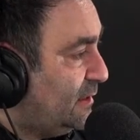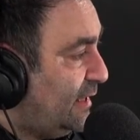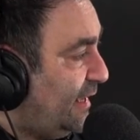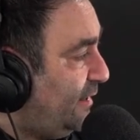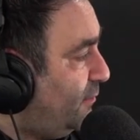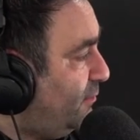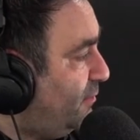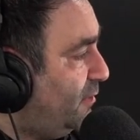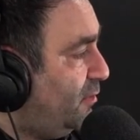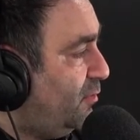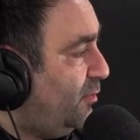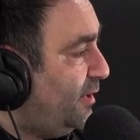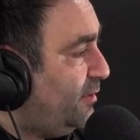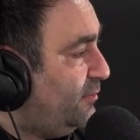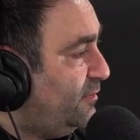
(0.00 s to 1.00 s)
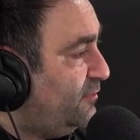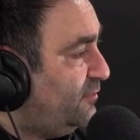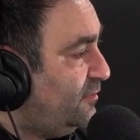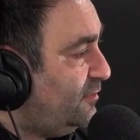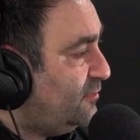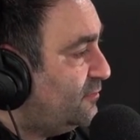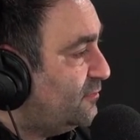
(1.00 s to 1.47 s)
I don't know where
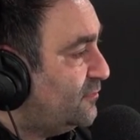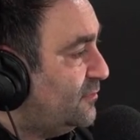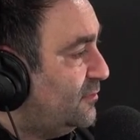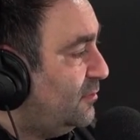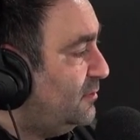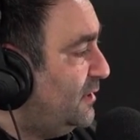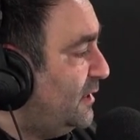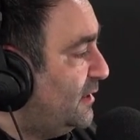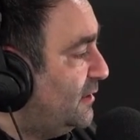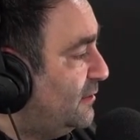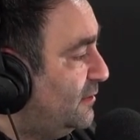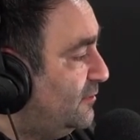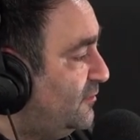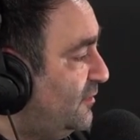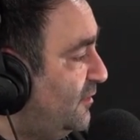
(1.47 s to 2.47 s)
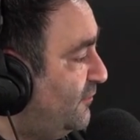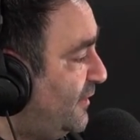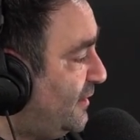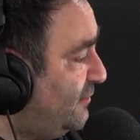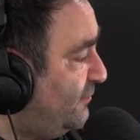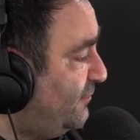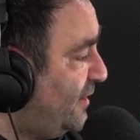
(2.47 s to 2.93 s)
this is. Hold on. Let's see if
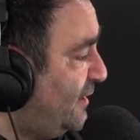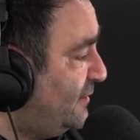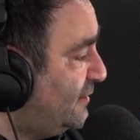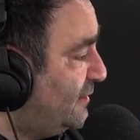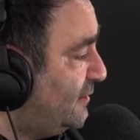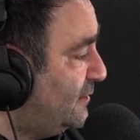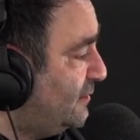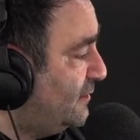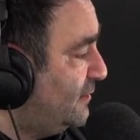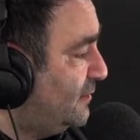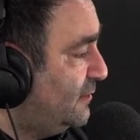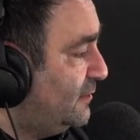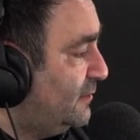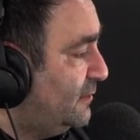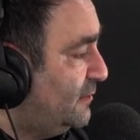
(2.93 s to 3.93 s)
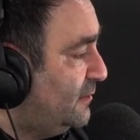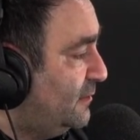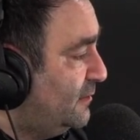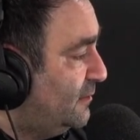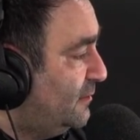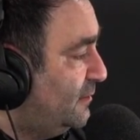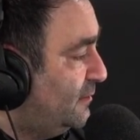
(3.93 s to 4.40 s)
I can find it.
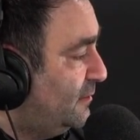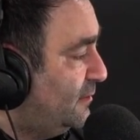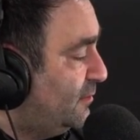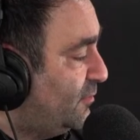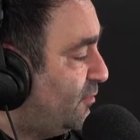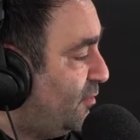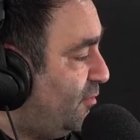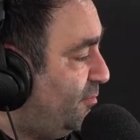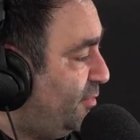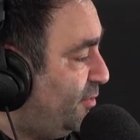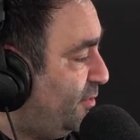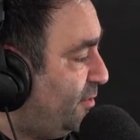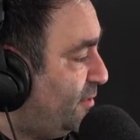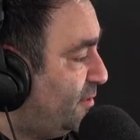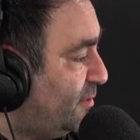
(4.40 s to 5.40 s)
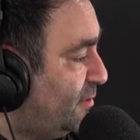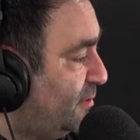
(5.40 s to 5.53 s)
Chromebook